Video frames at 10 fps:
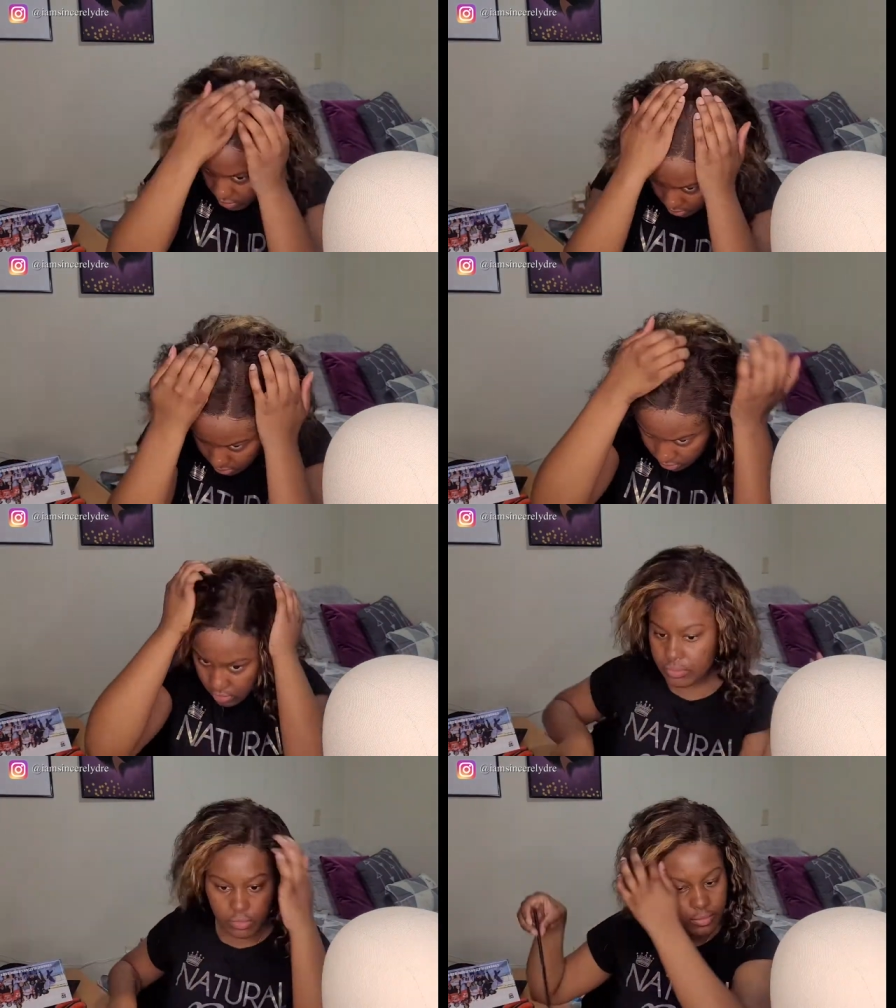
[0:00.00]
I don't
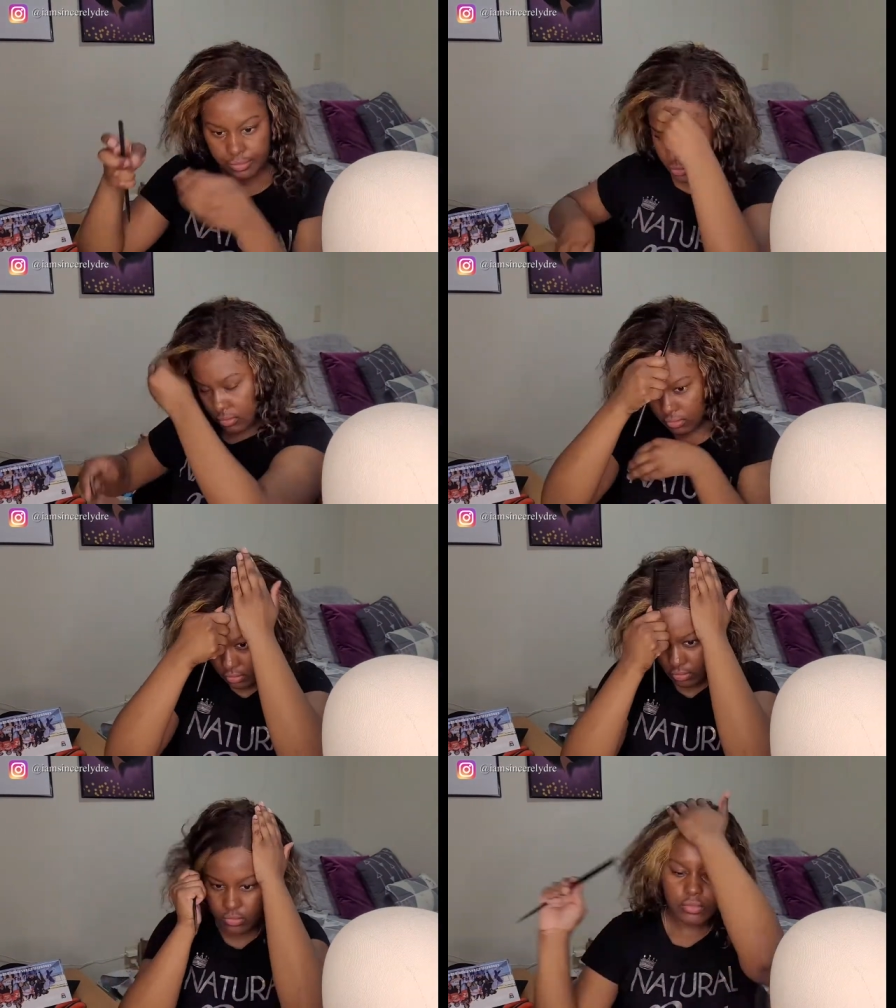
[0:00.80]
tend to do parts
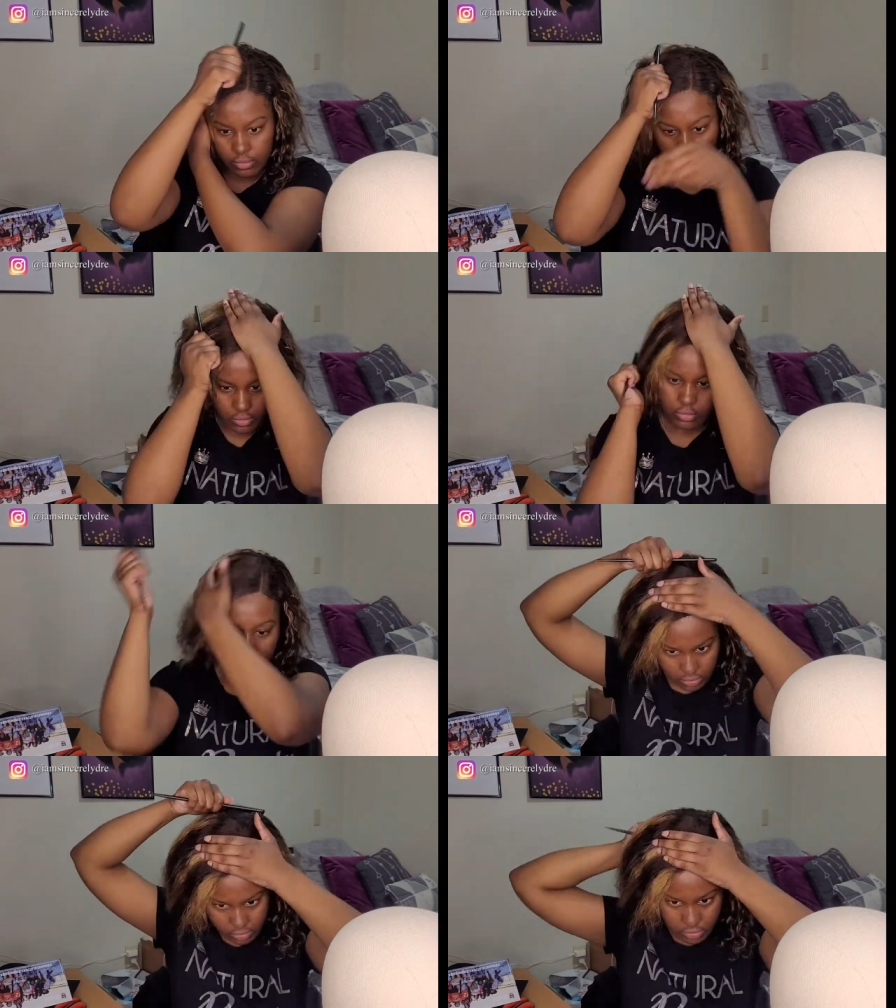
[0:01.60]
all the time, but I was like,
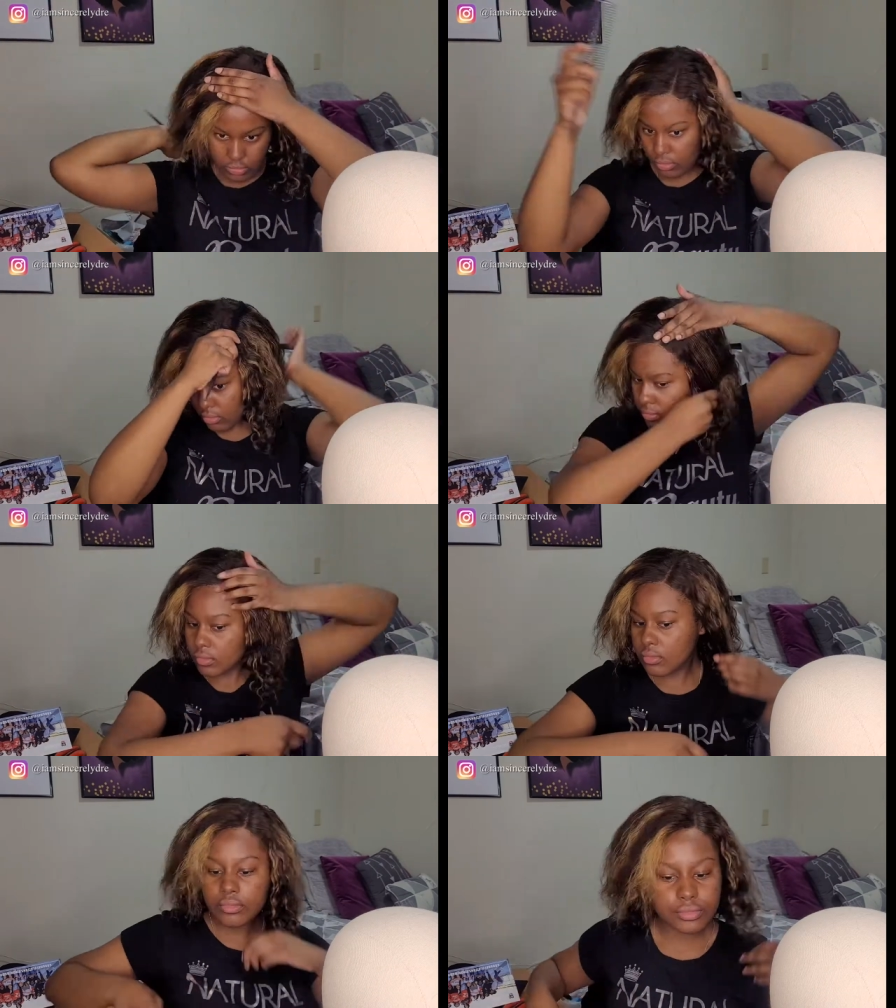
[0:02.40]
let's see what it
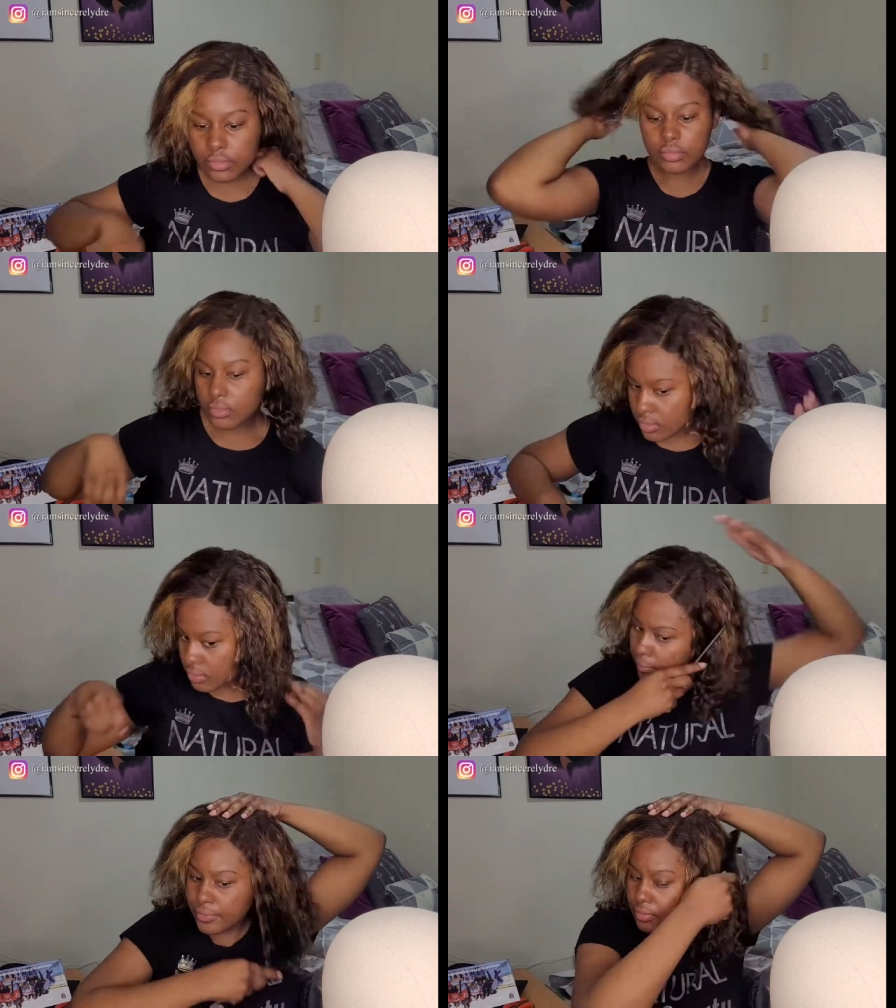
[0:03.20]
looks like. Let's
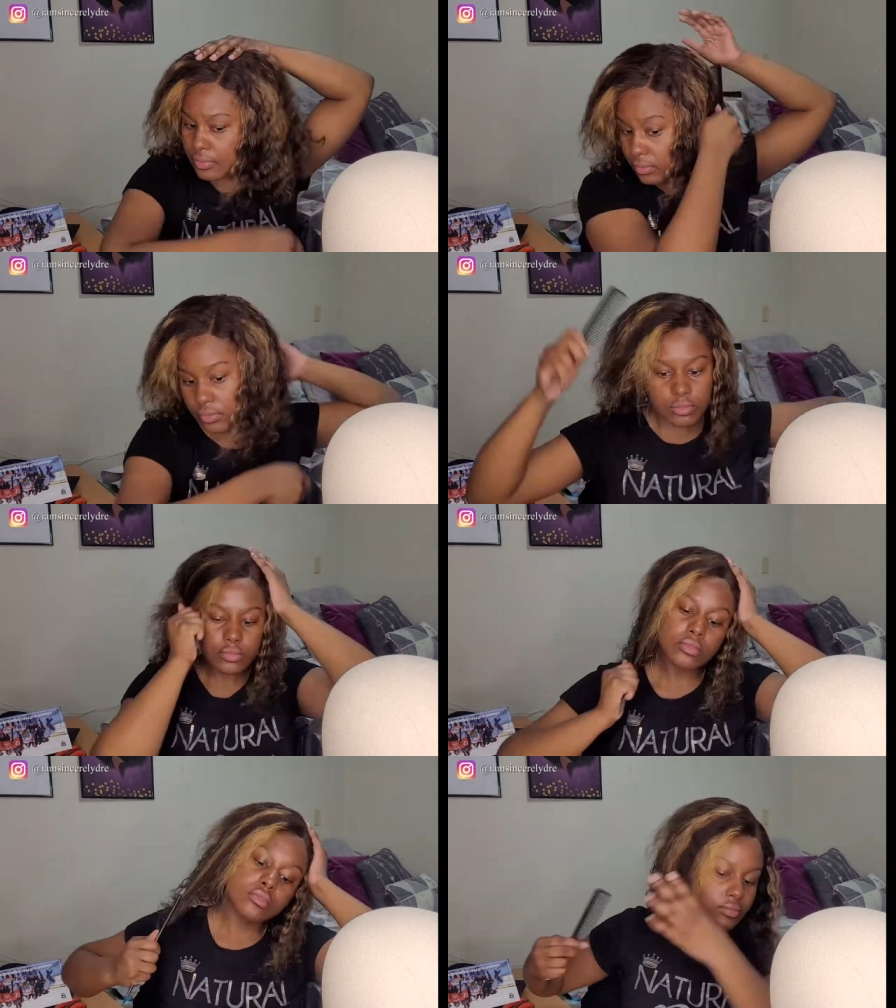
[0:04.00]
see what it's going to give the
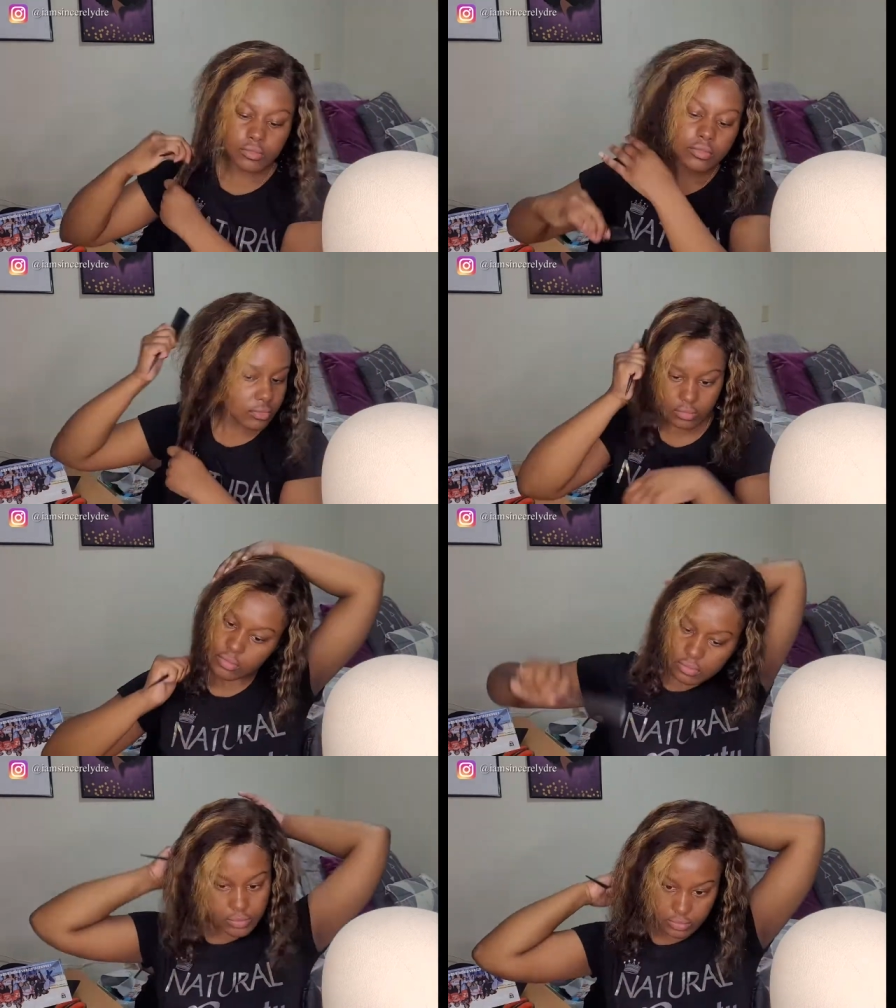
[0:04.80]
girls.
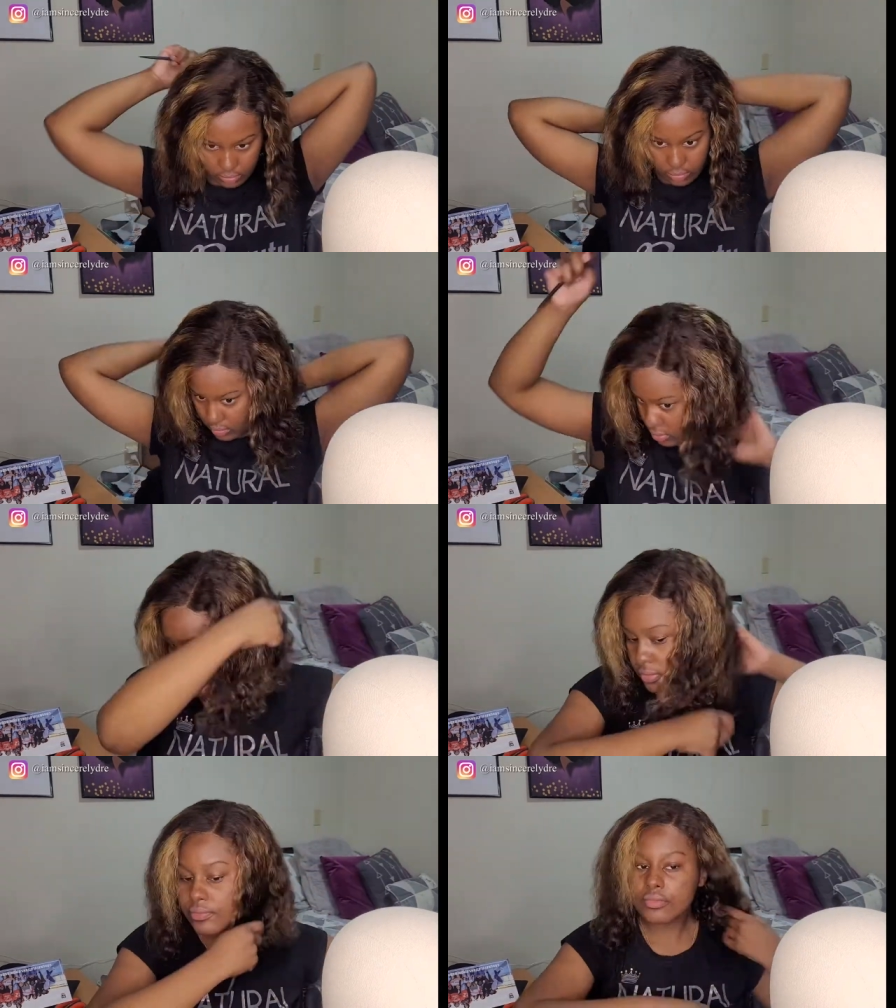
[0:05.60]

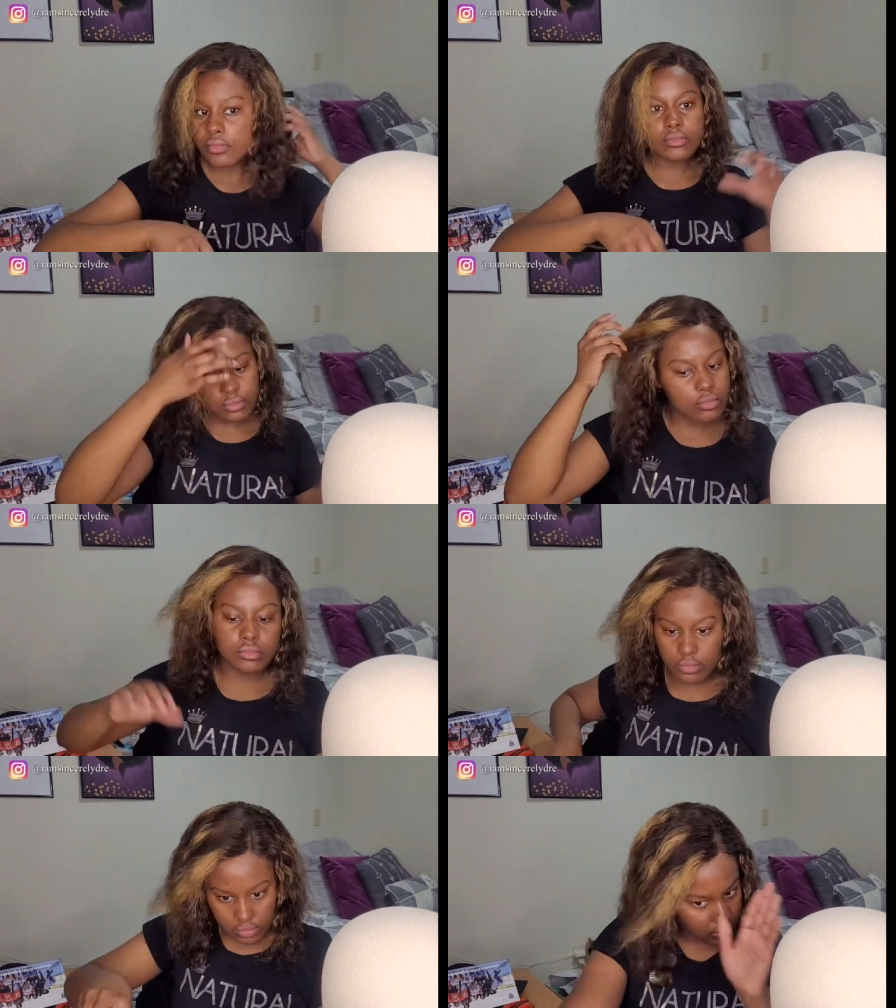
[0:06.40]

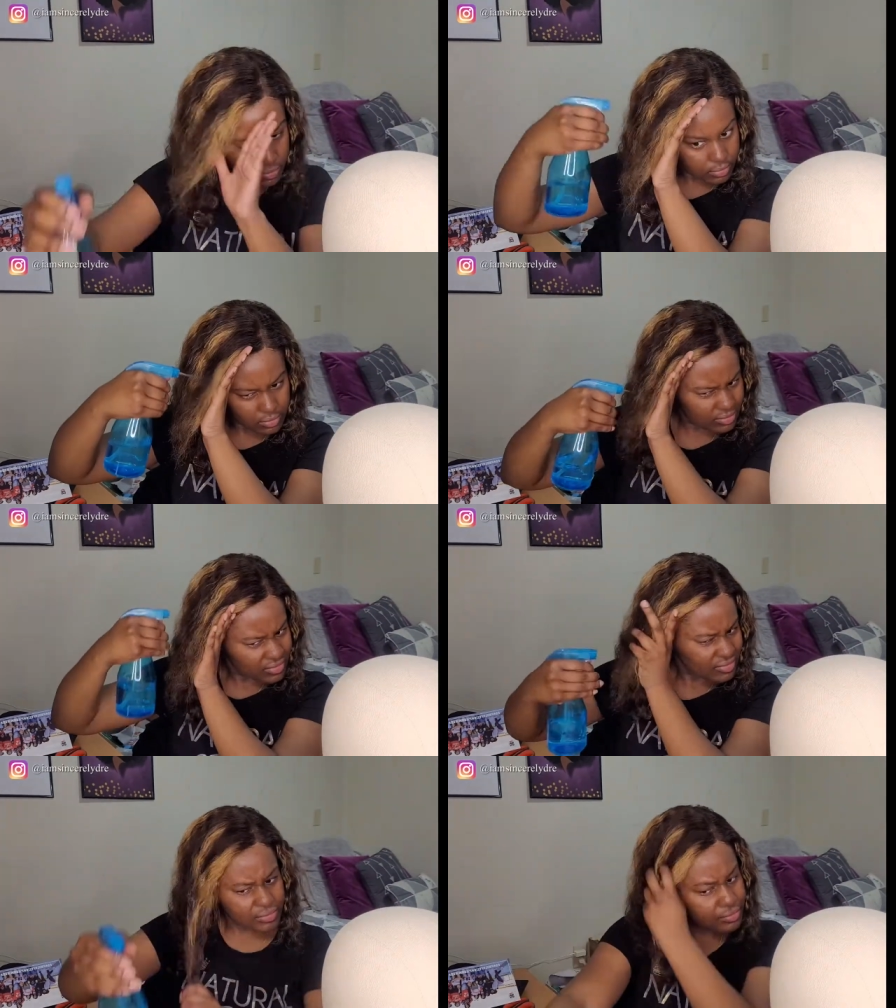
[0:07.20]
And I don't know. I like the
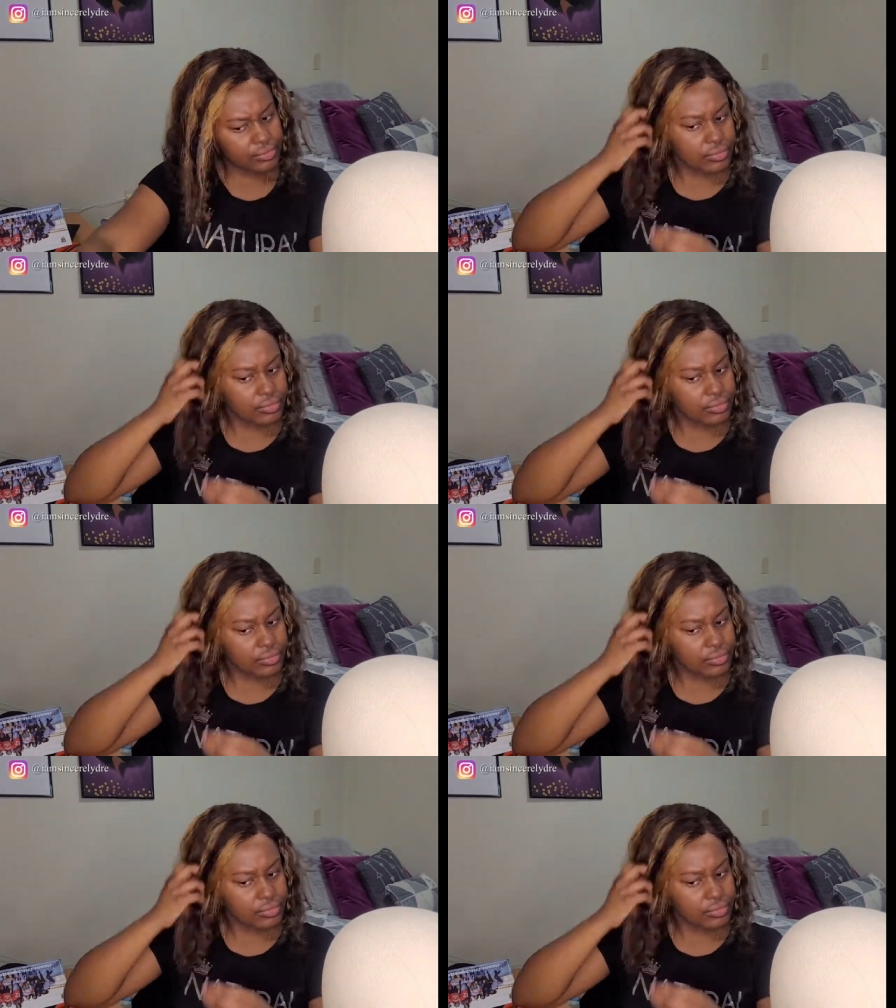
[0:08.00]
side part.